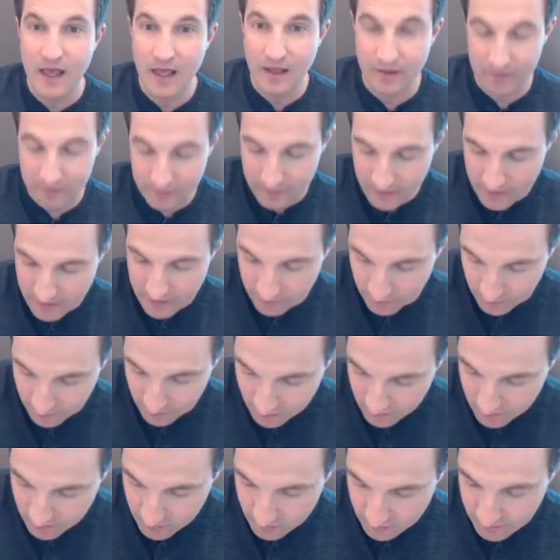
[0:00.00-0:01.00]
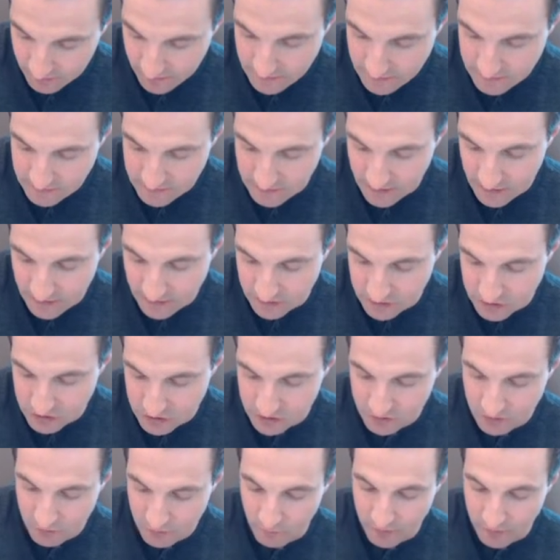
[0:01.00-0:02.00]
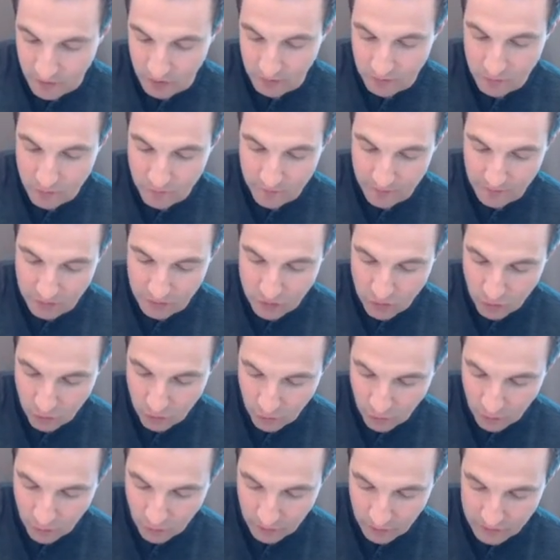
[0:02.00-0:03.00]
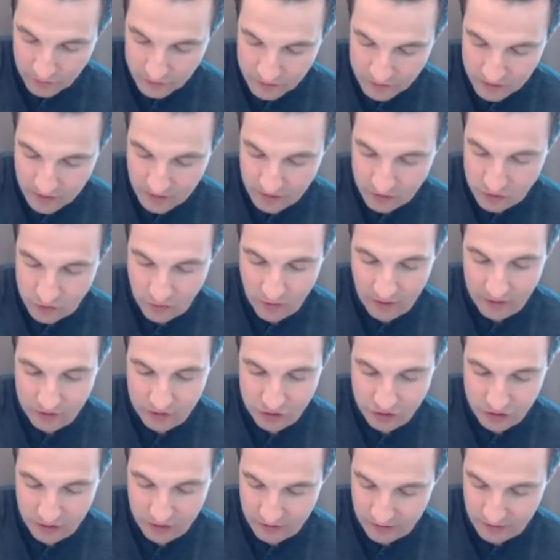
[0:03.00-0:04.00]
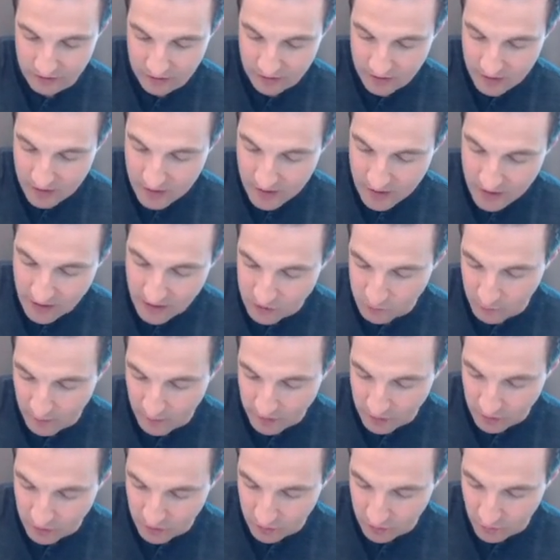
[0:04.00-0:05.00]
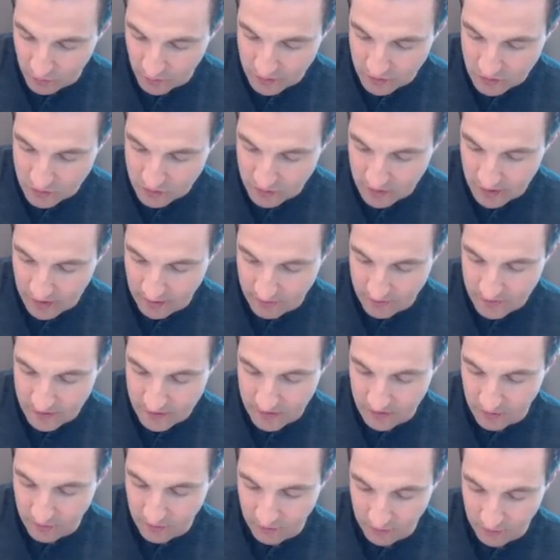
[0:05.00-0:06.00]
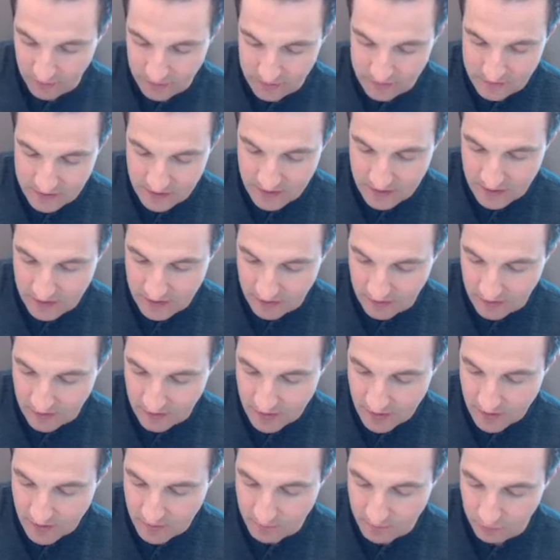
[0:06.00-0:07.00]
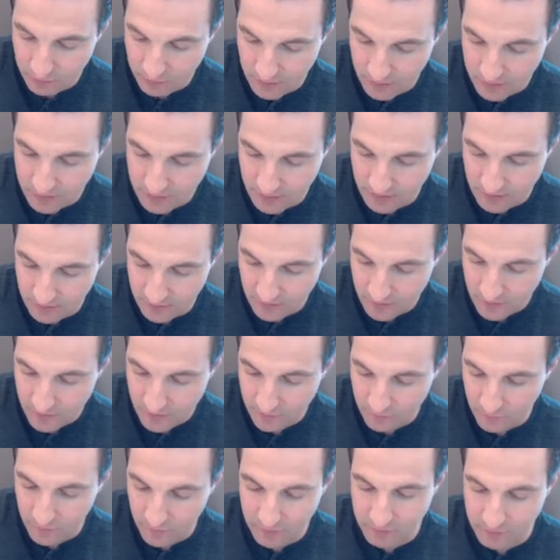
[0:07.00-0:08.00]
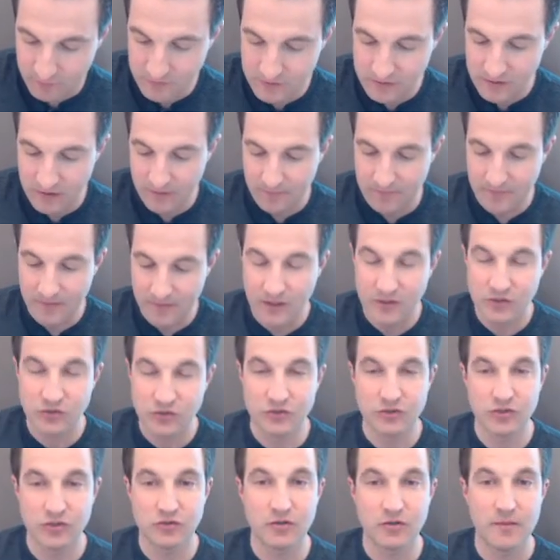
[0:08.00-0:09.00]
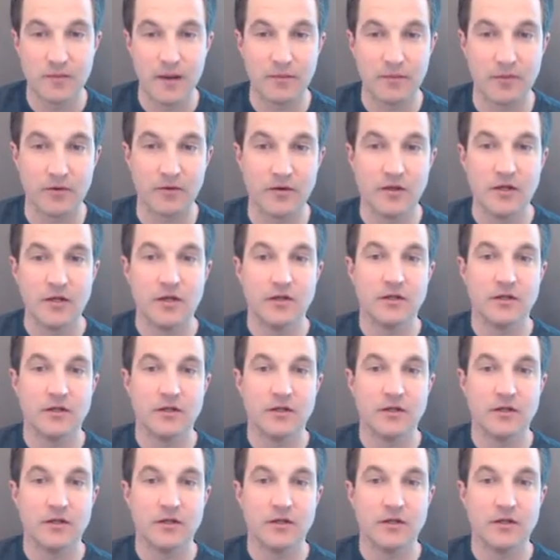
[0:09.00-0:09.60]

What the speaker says: And later, late stage, when you're moving towards exhaustion, is when you're going to get the increase in breathing frequency. So just remember,